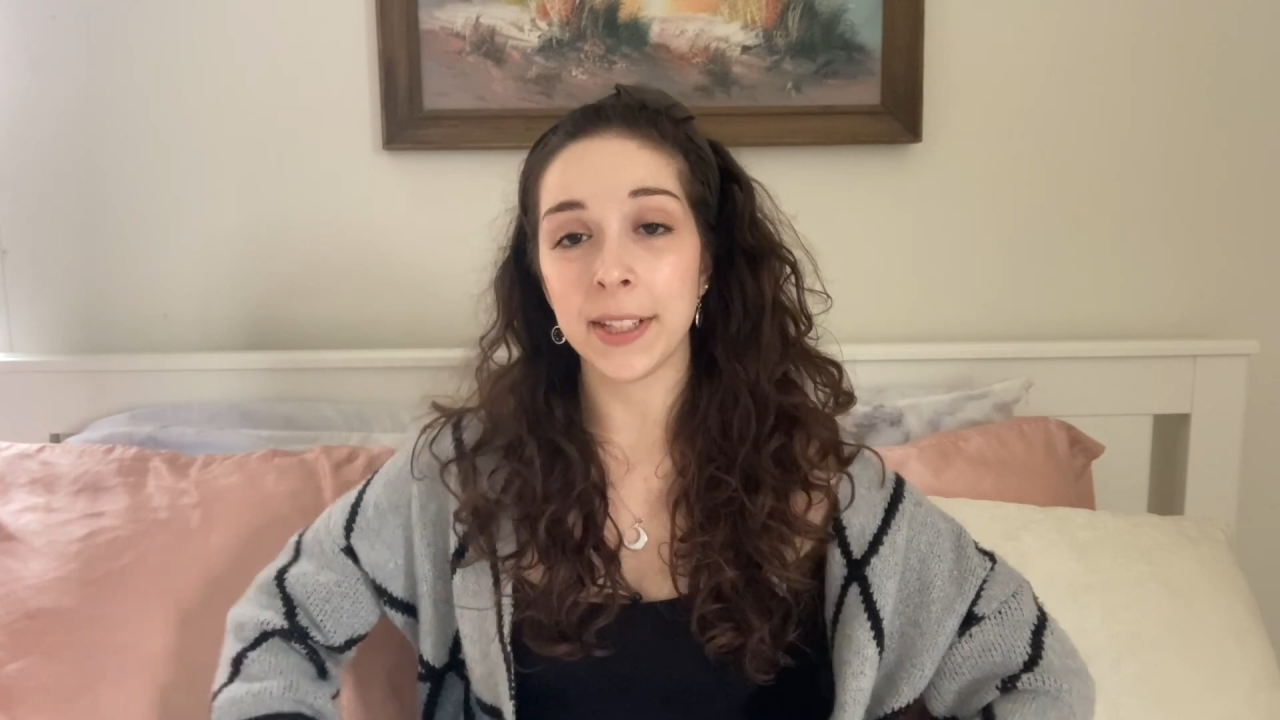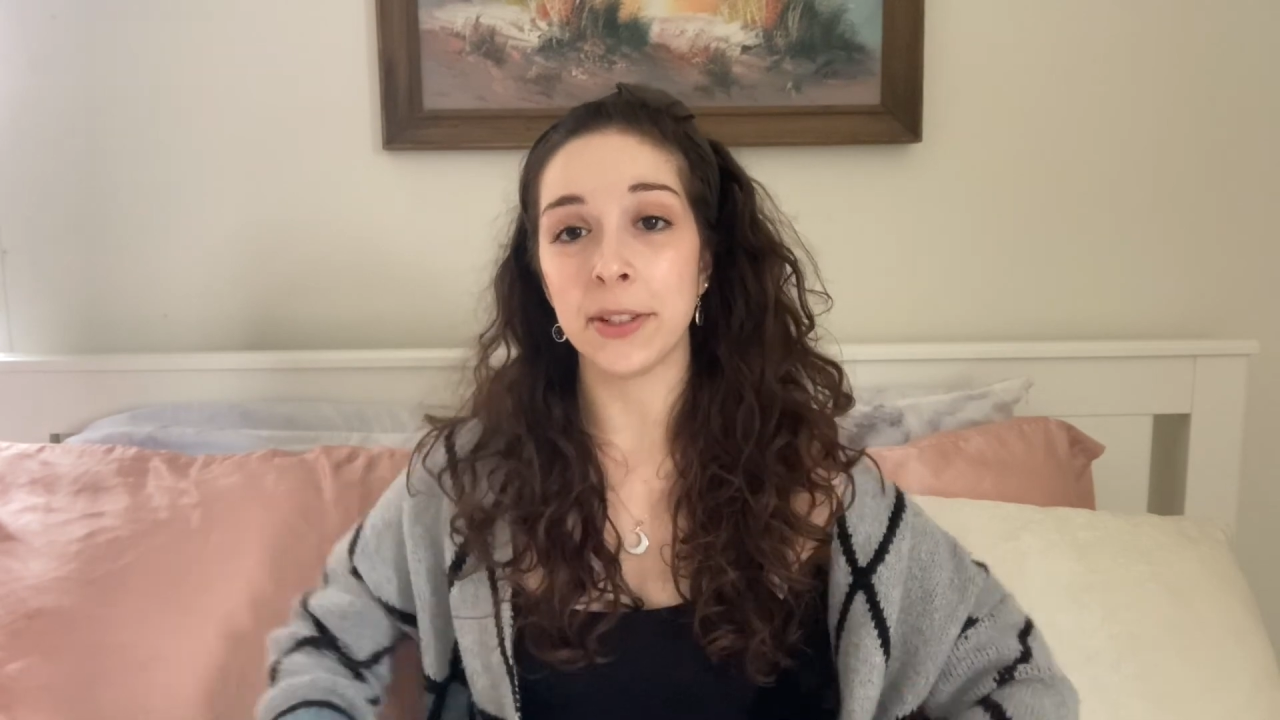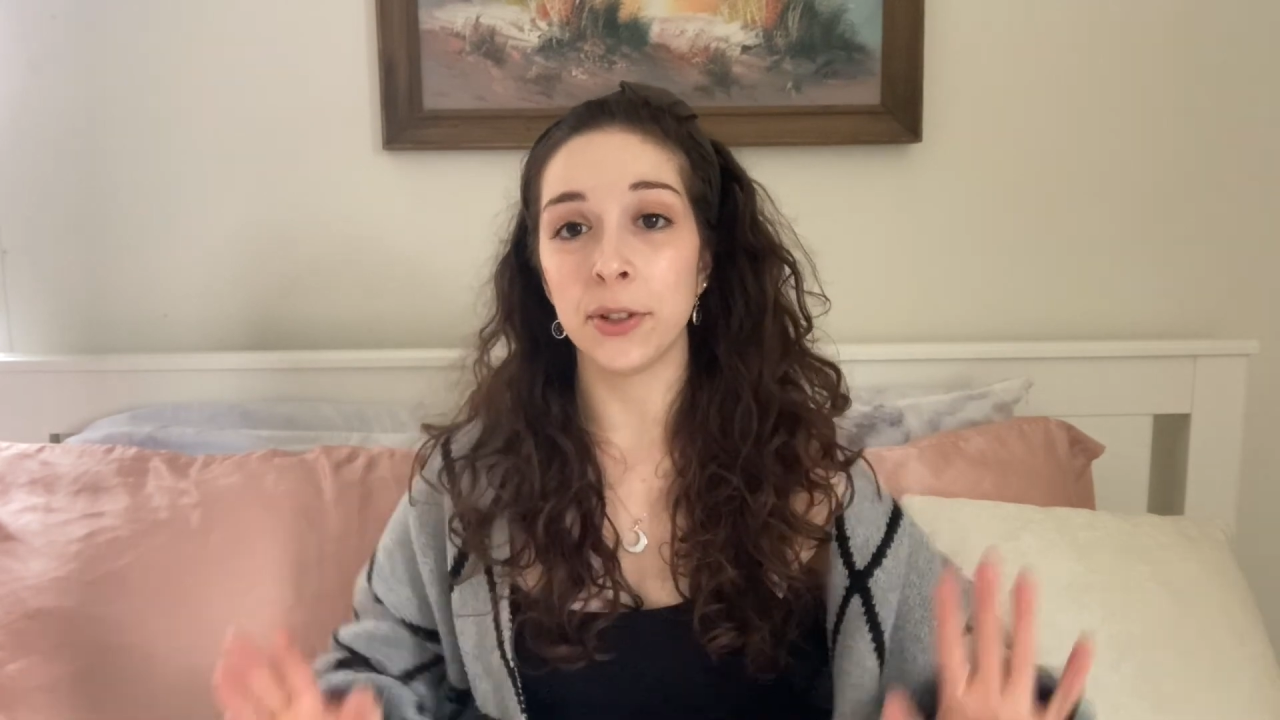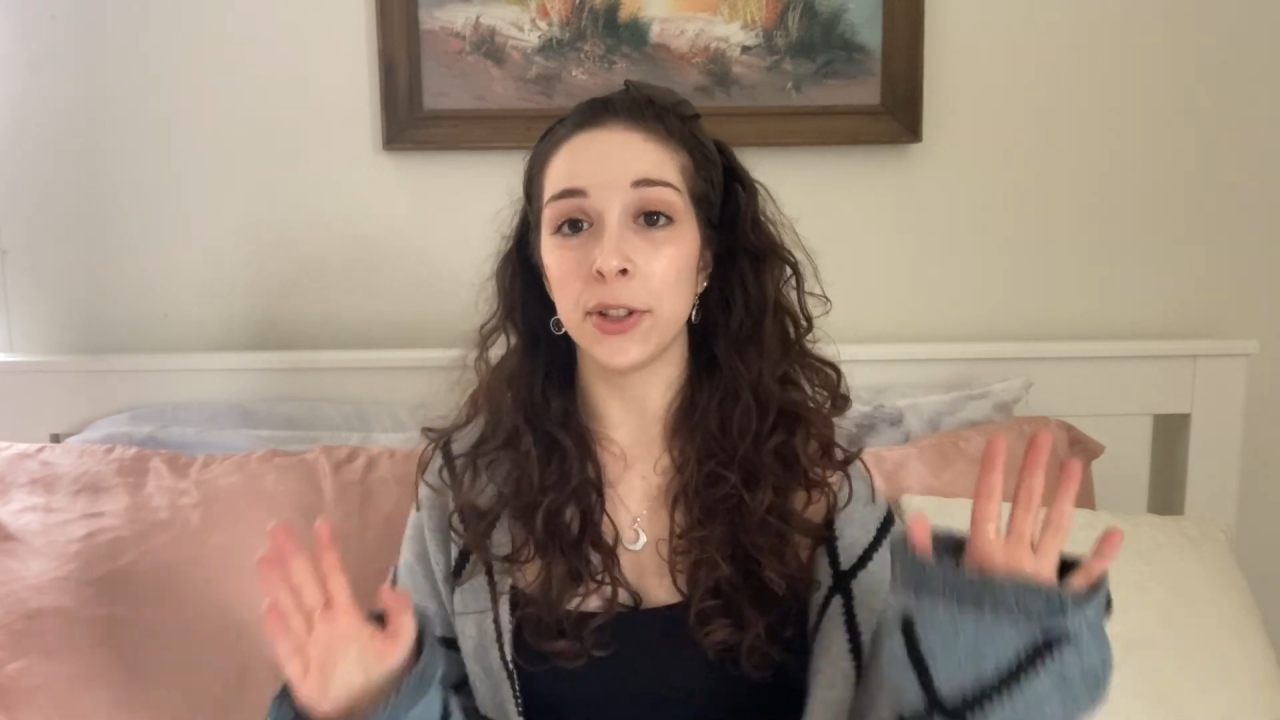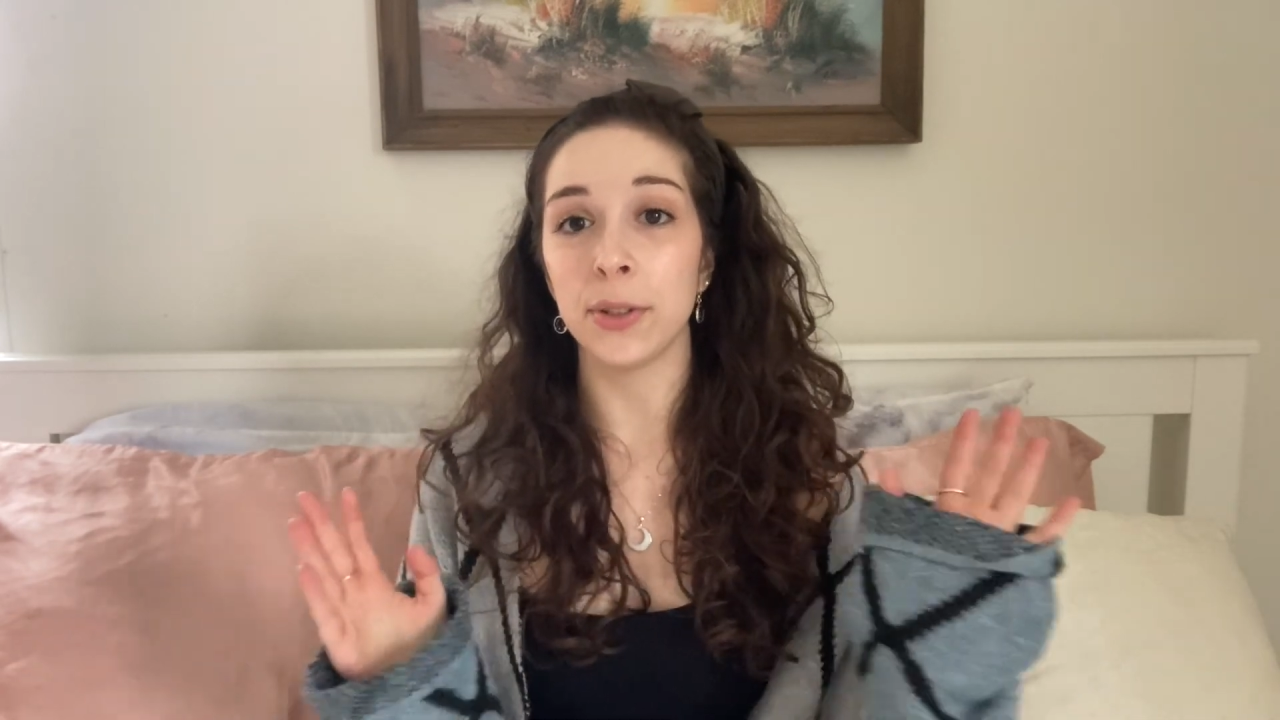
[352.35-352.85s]

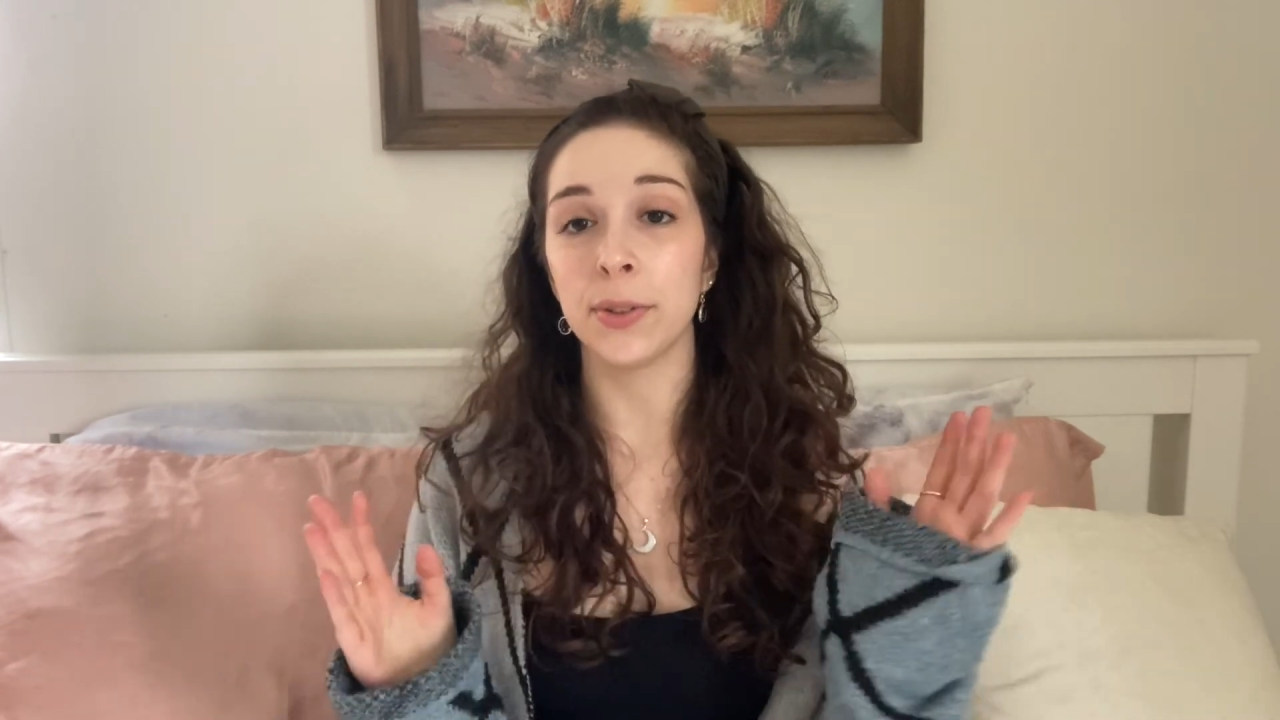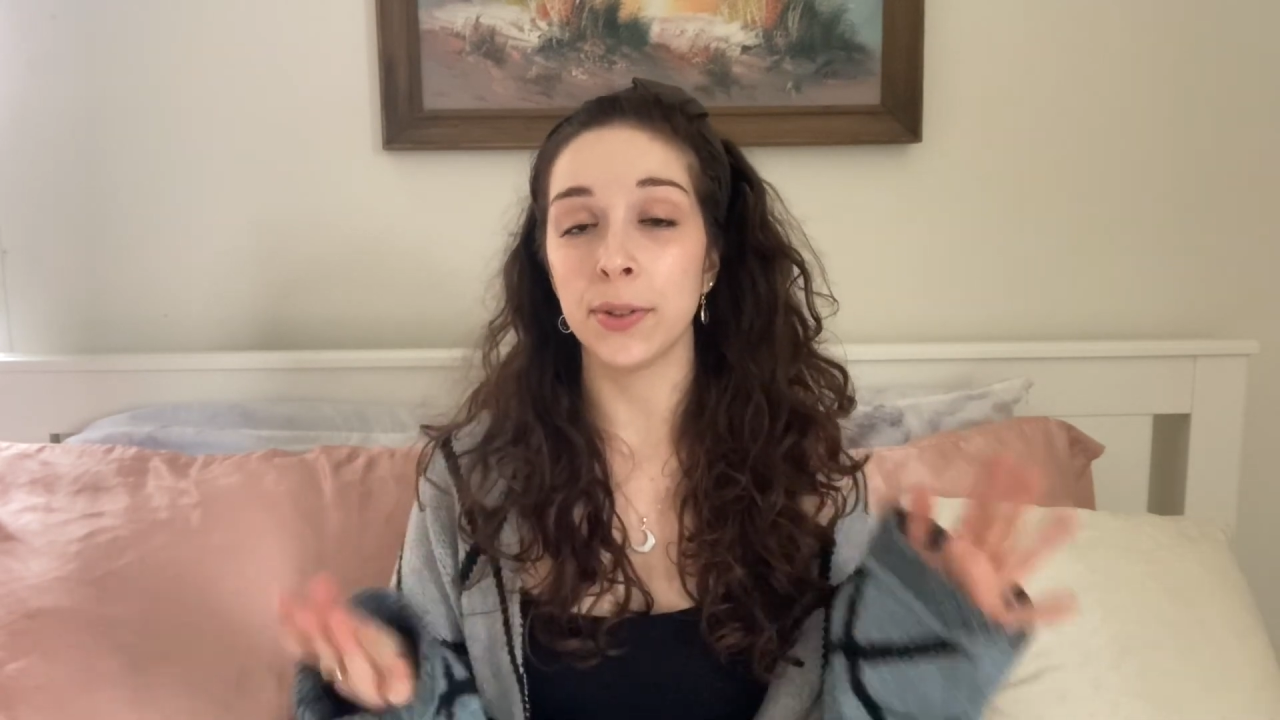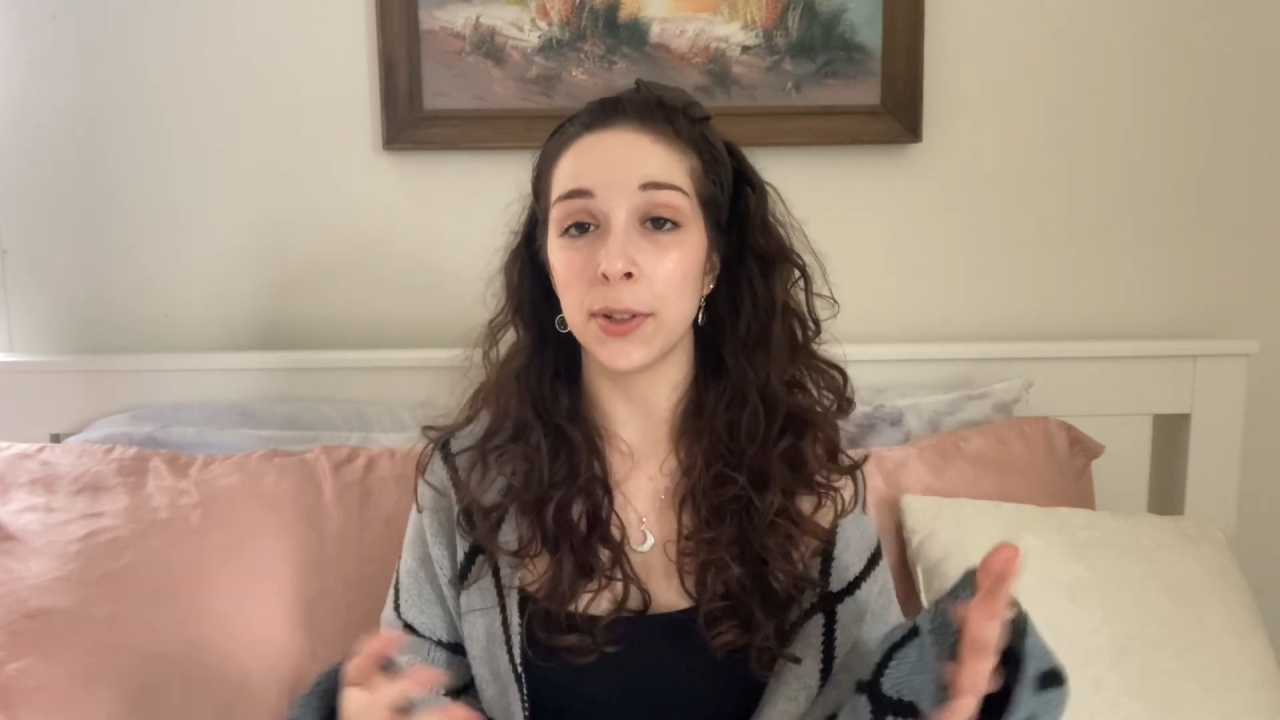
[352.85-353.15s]
introduced